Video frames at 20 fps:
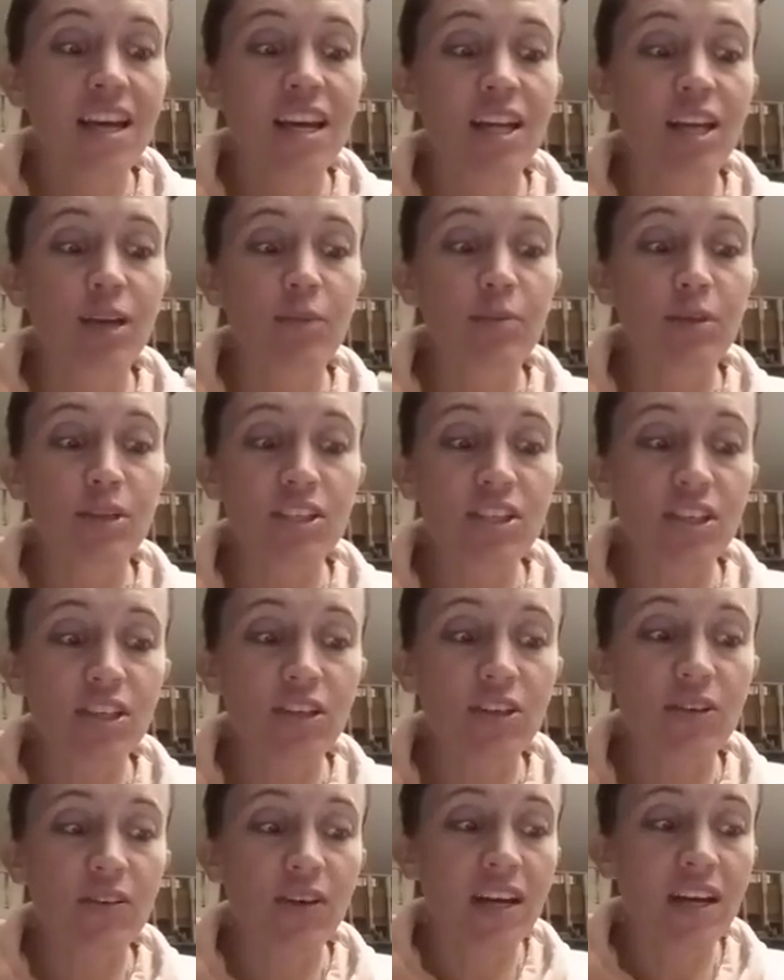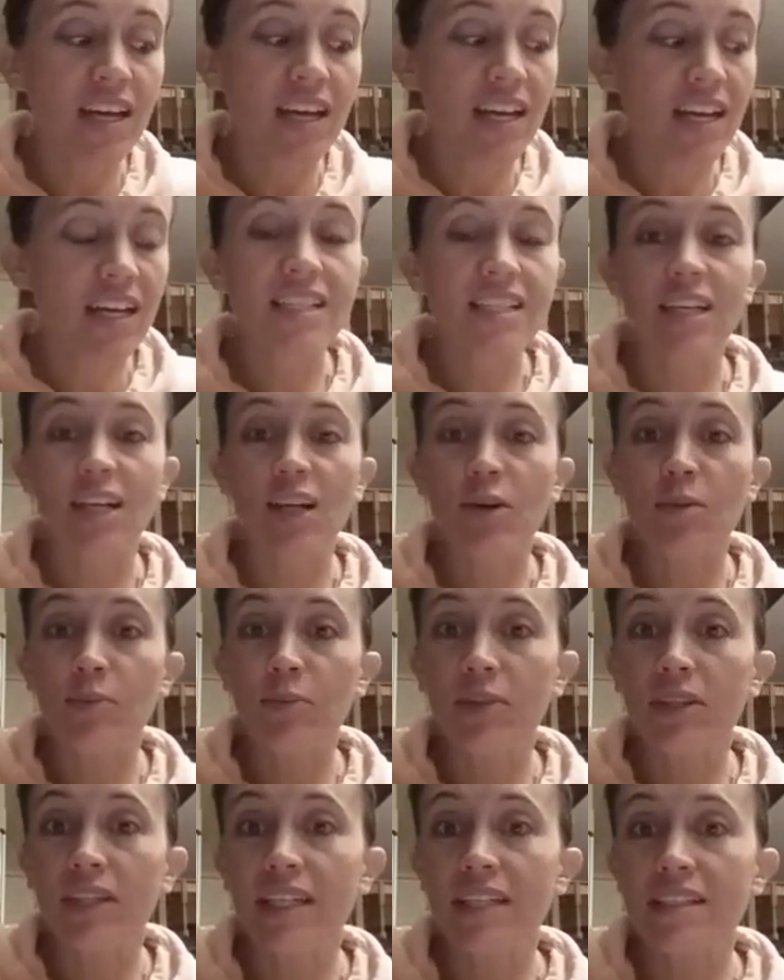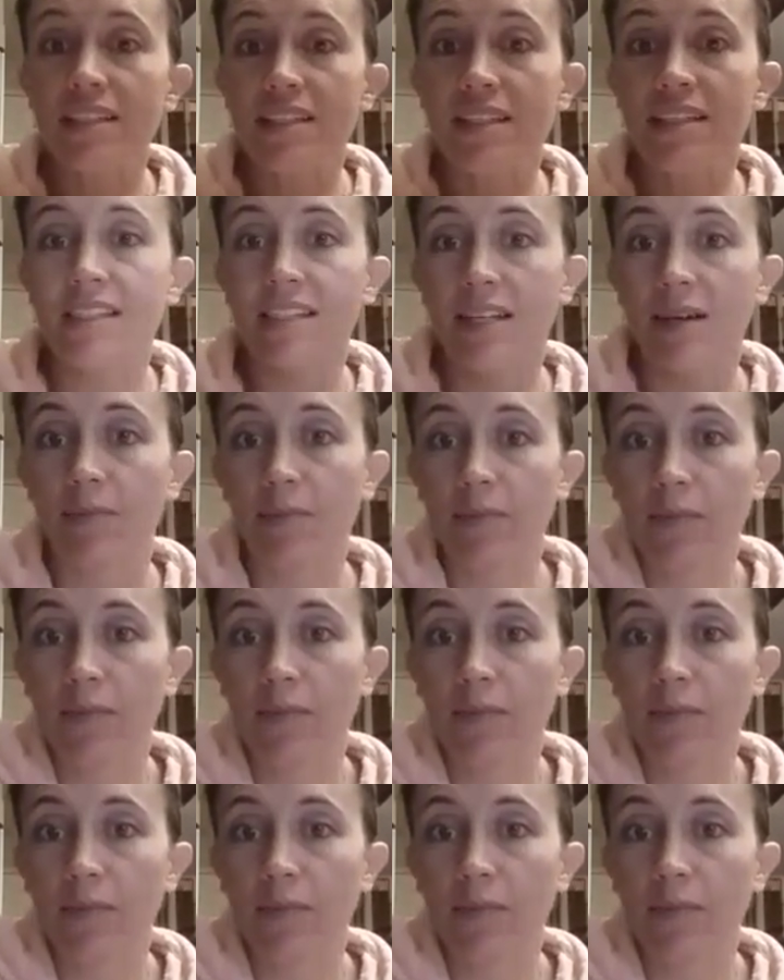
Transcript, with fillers: Number two, it's a complete system.